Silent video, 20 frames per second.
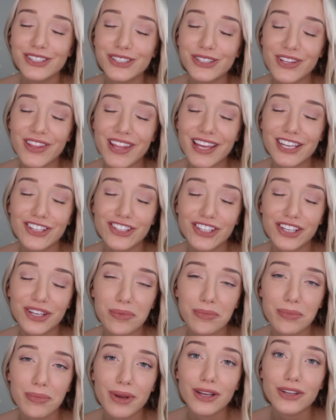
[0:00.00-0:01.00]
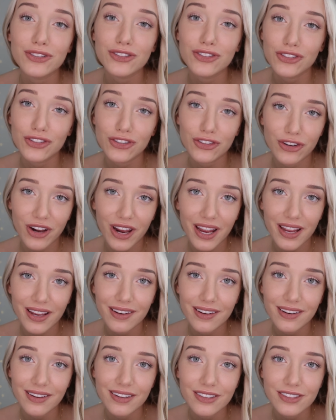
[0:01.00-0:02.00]
do they ship straight
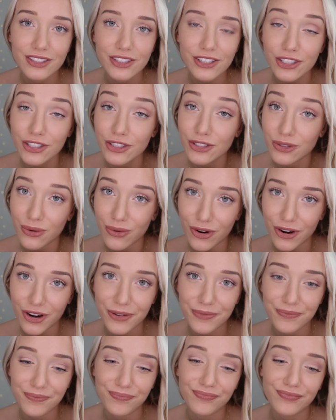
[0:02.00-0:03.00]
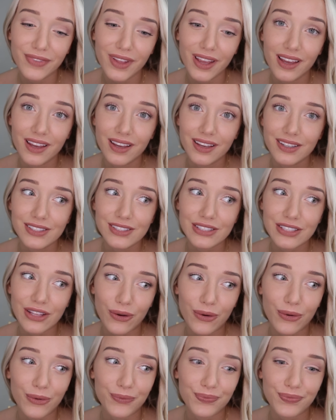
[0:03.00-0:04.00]
to your door, so
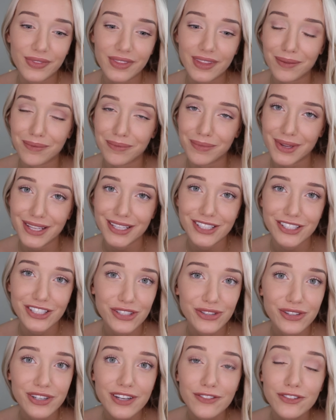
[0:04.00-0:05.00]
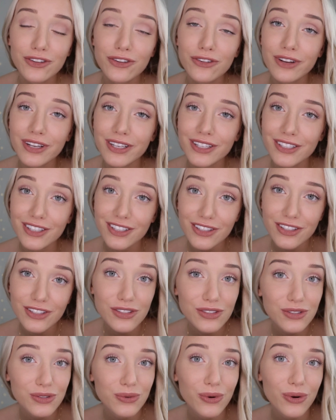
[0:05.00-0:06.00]
that means you don't have to run to the
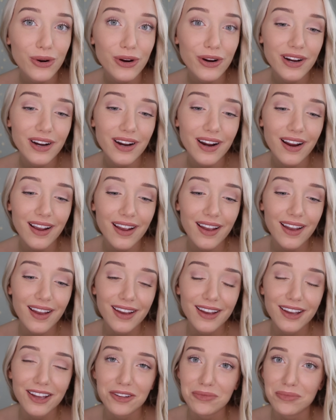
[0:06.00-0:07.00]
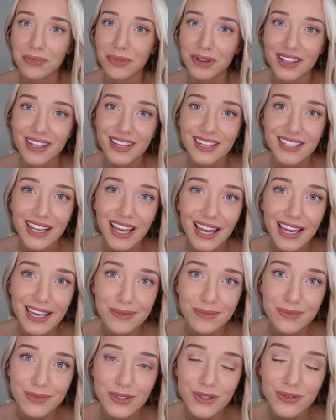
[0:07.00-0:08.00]
store a million
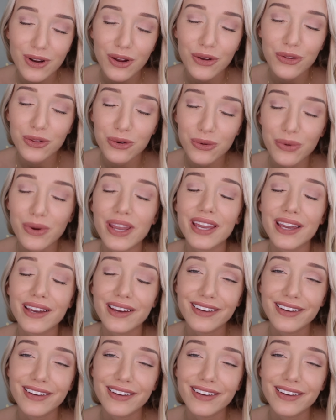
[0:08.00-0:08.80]
times throughout the week.